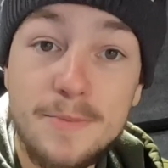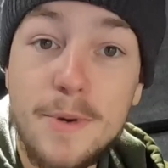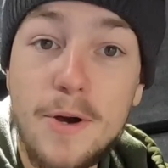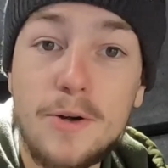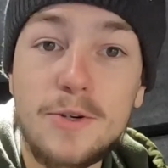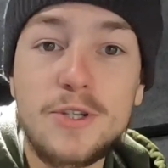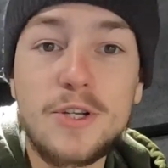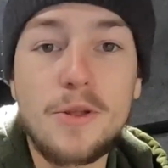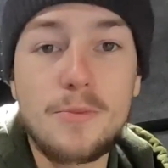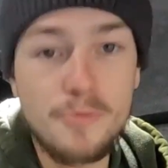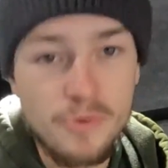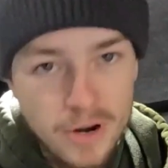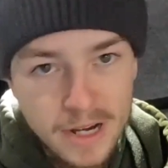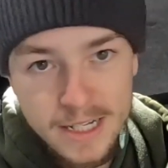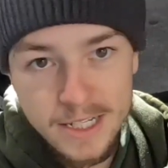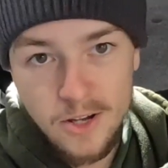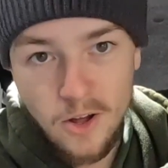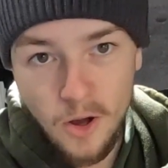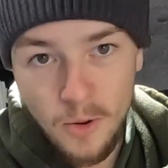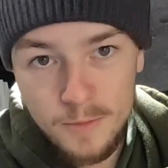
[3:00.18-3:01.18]
me on to the Brit
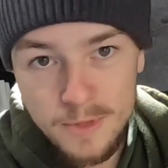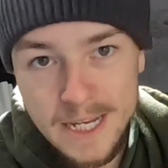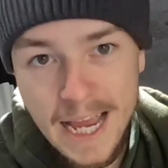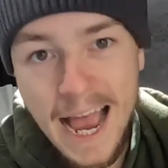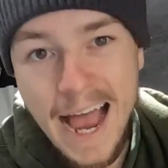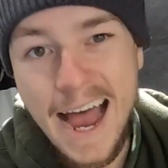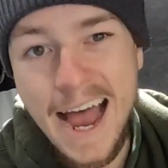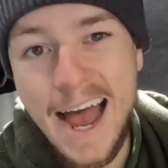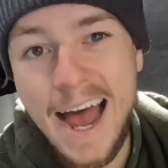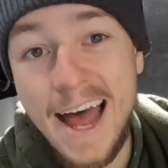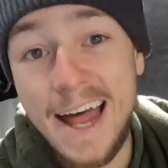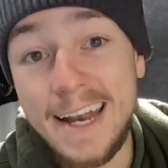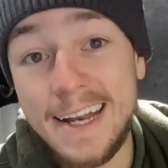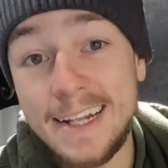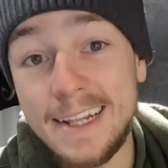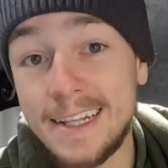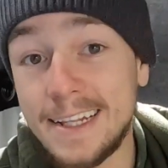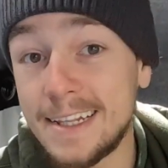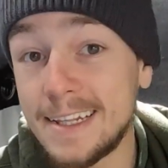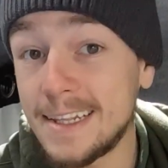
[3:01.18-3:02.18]
stops
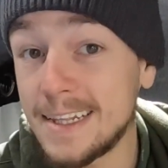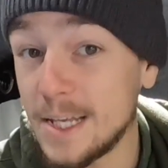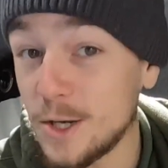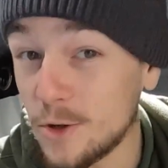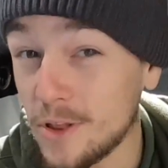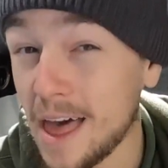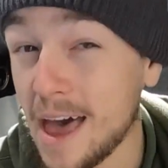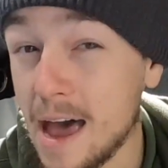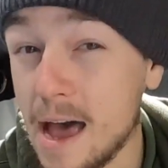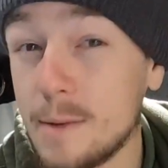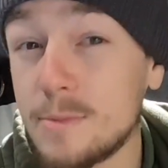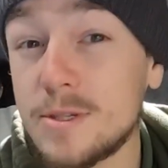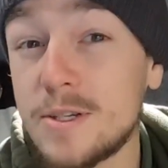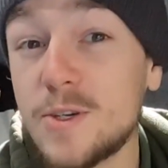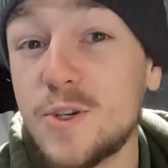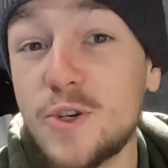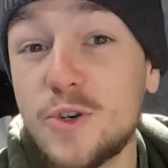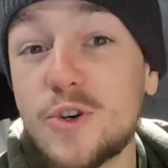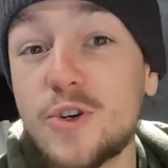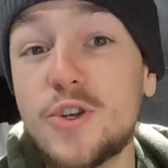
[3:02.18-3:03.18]
and the other apps that
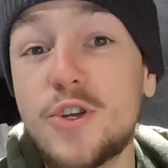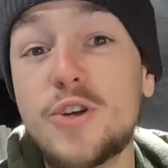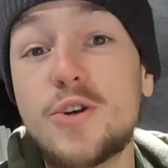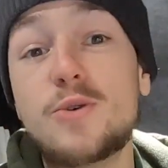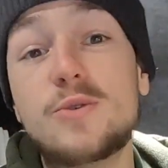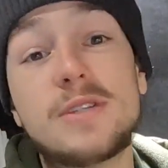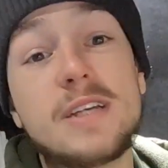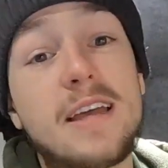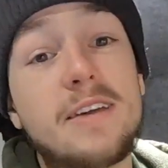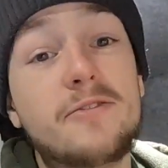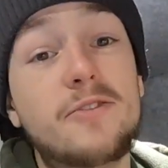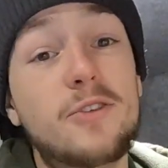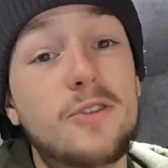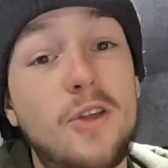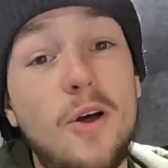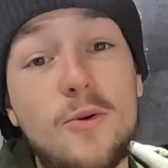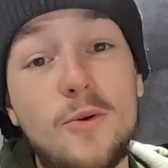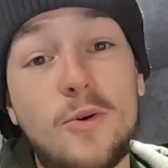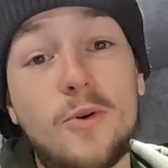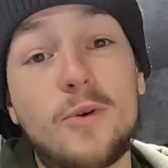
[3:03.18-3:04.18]
you can use if you
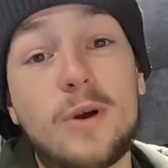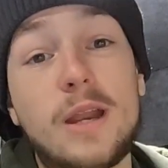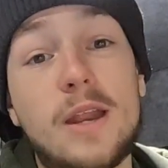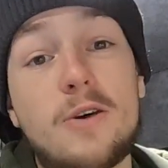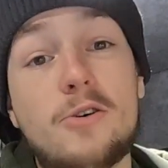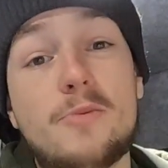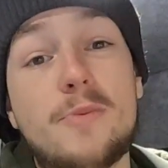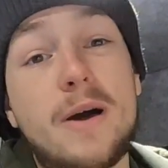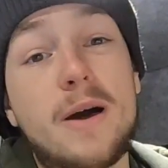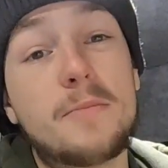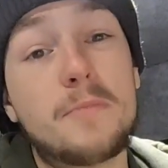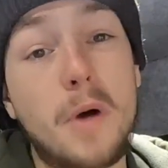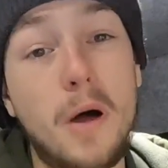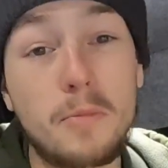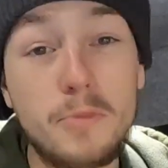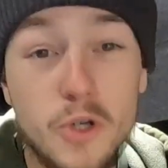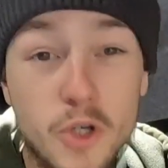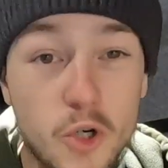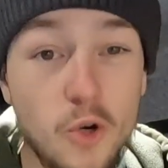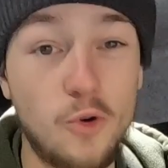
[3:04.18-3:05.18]
don't already know about them. I'm
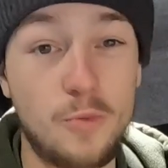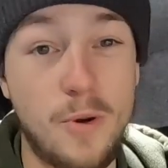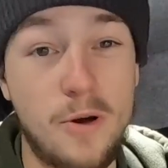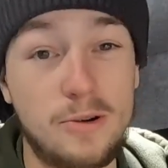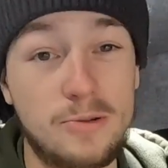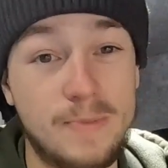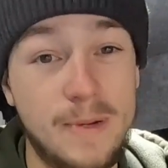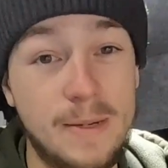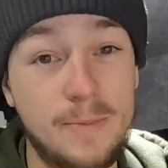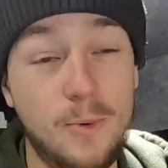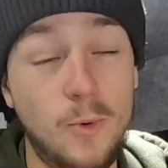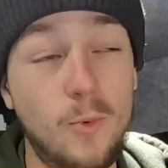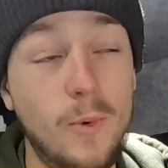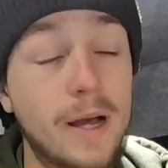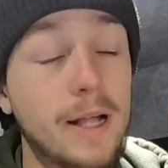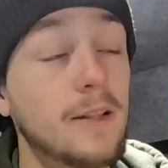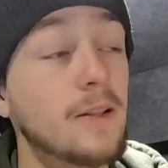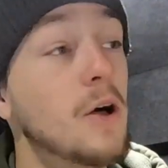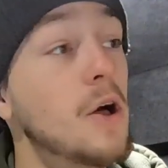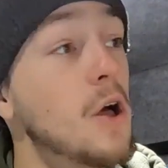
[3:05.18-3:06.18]
sure most people
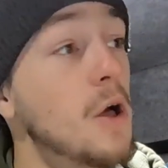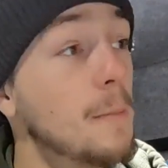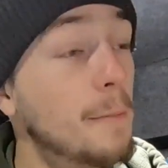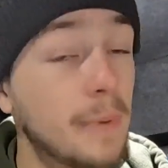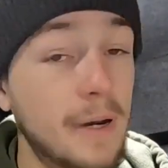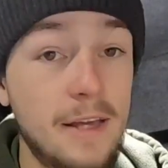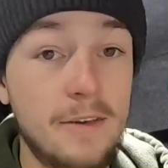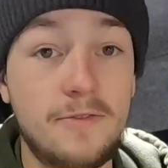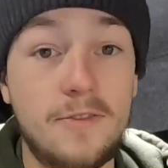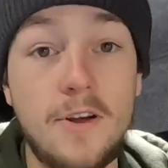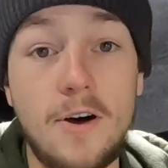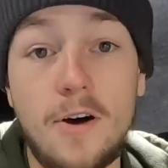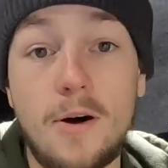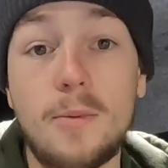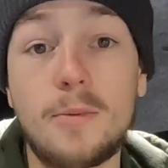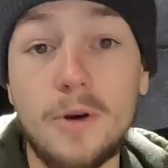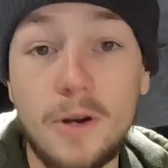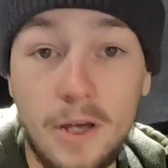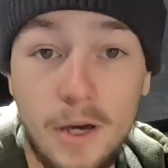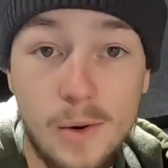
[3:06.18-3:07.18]
will, but if not, I'm
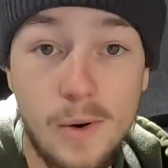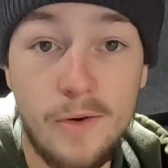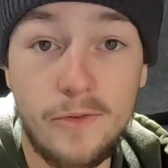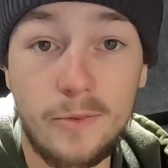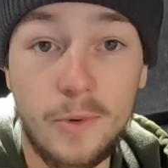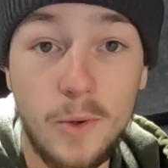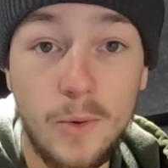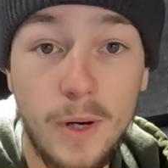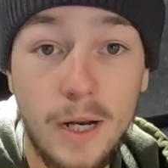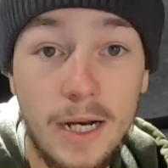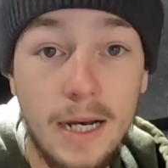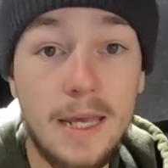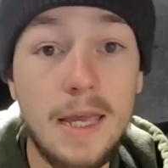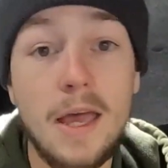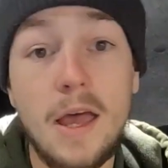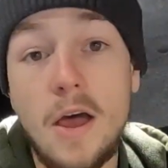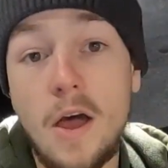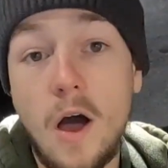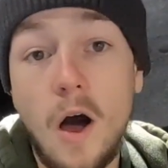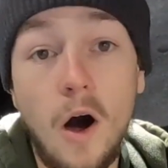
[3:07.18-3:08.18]
going to go over them quickly.
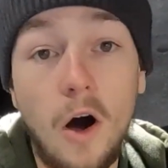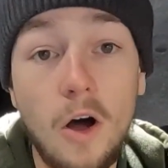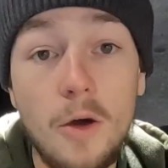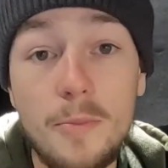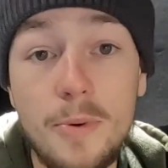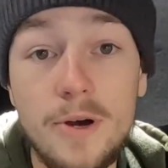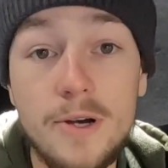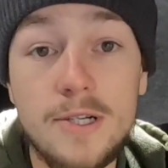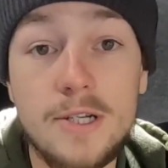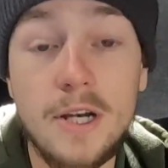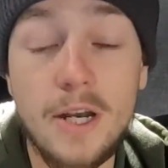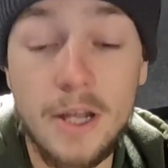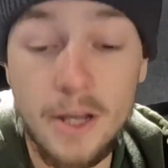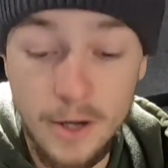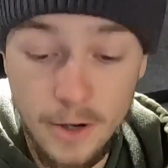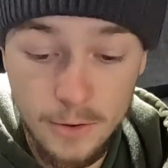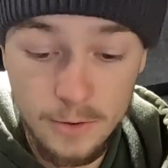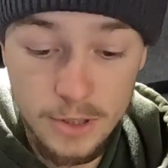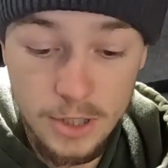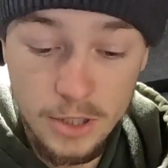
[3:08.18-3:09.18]
I personally
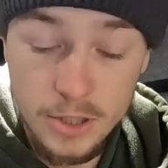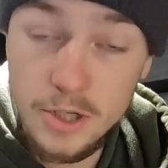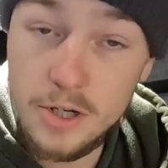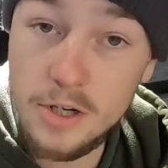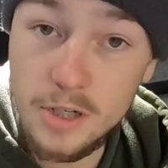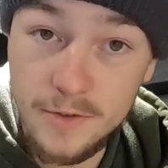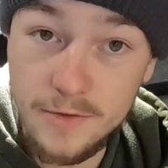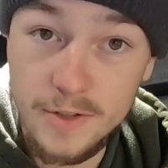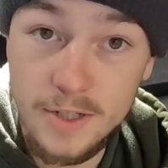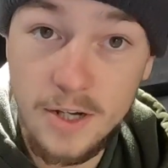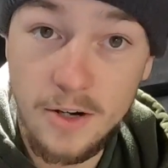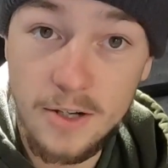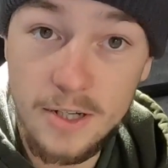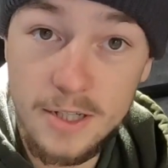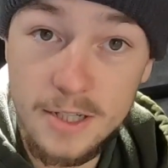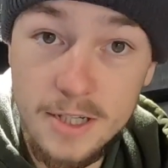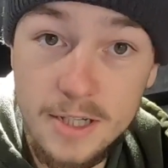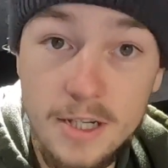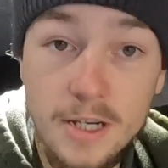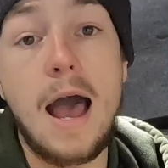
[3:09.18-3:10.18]
use Search for
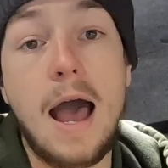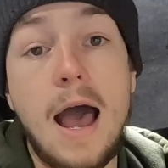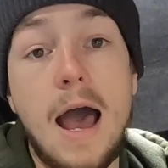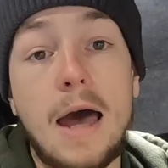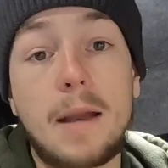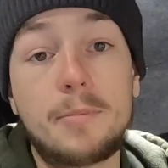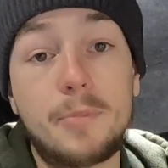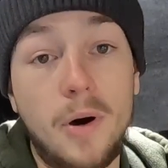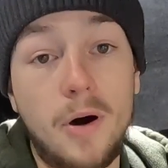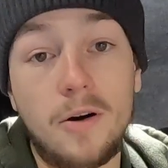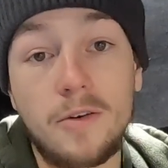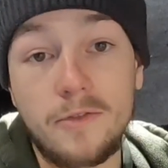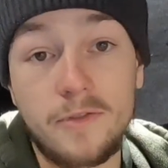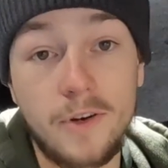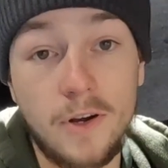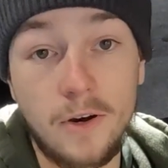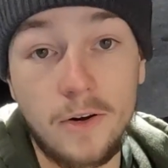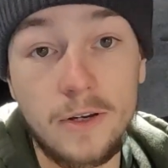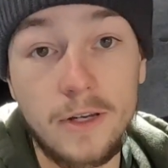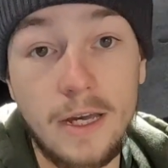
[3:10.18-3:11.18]
Sites and Park for
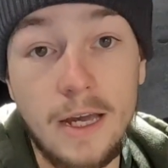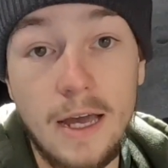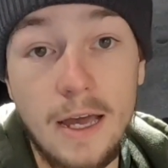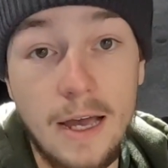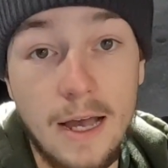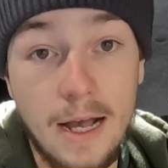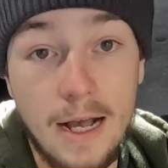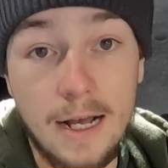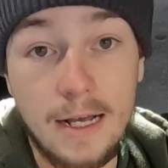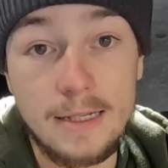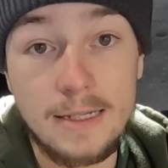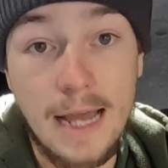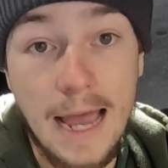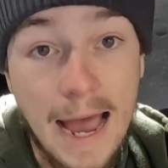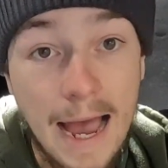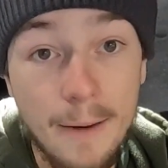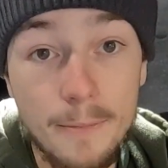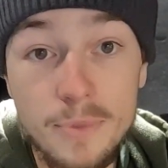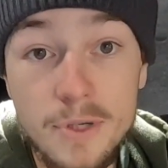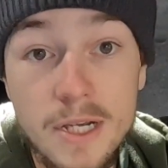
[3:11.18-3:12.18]
Night as
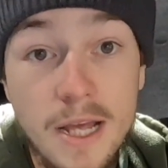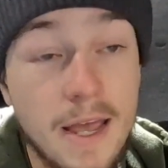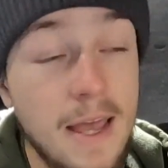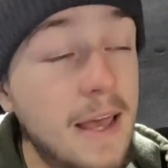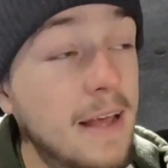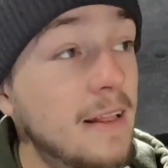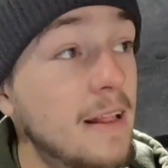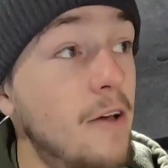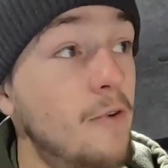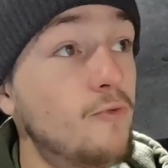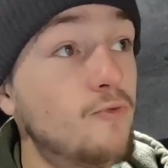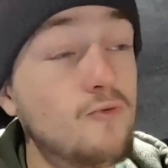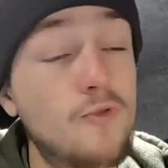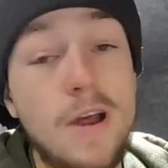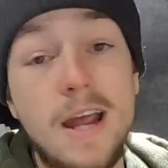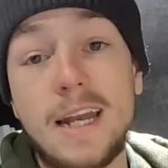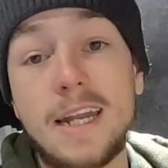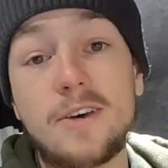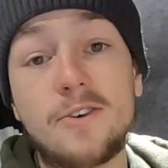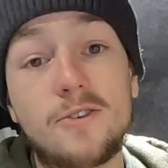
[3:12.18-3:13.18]
apps. They're
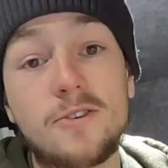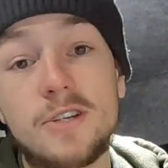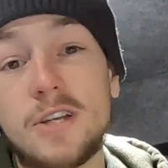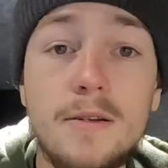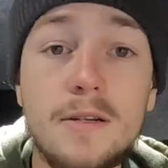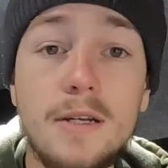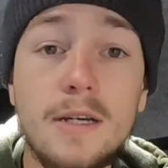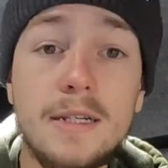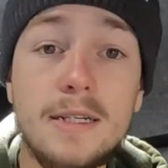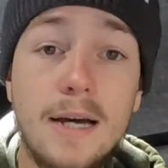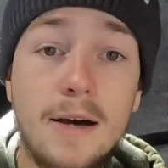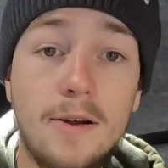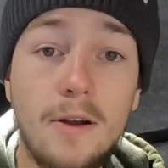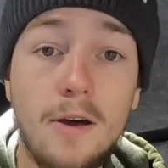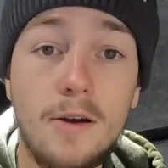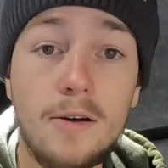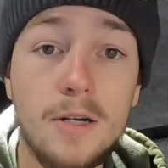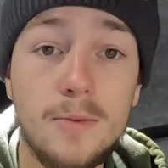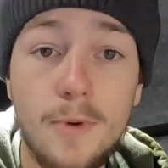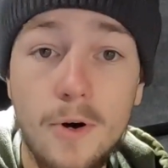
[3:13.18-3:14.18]
really good. You can
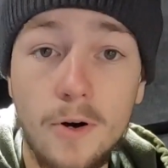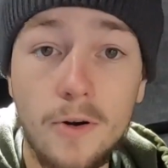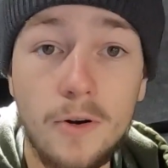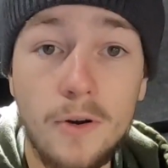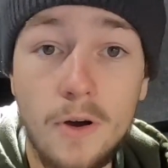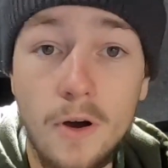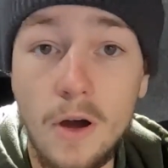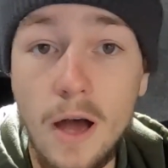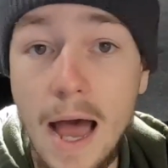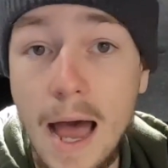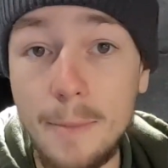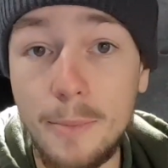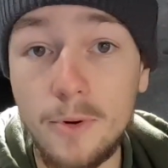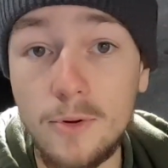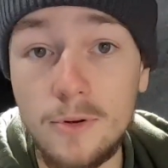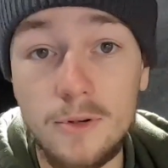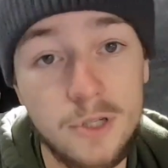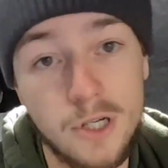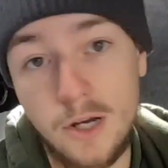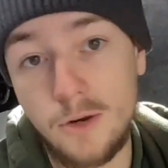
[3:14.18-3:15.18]
download them on
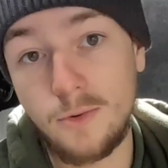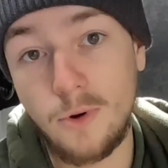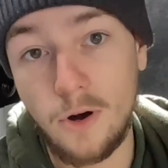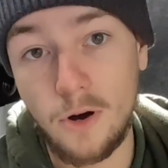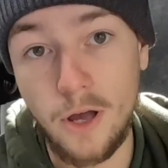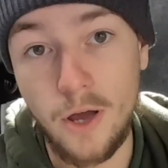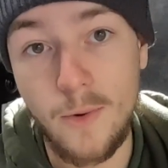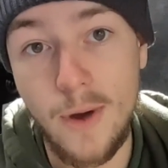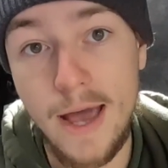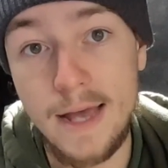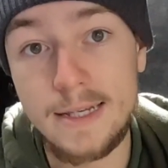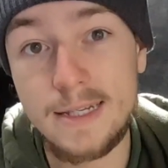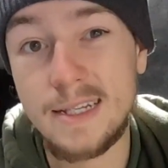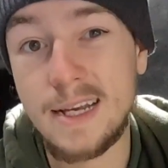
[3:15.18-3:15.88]
Apple, so iOS.